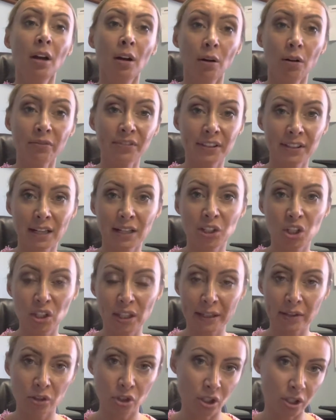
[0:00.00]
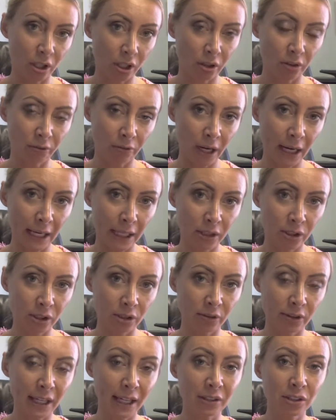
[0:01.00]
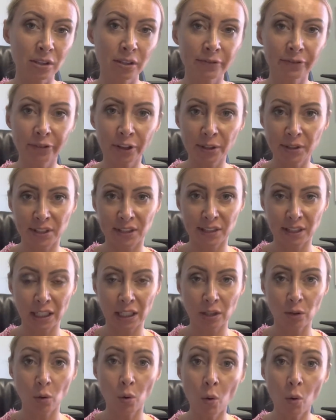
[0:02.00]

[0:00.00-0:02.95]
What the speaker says: of such danger, right? So that's the first thing.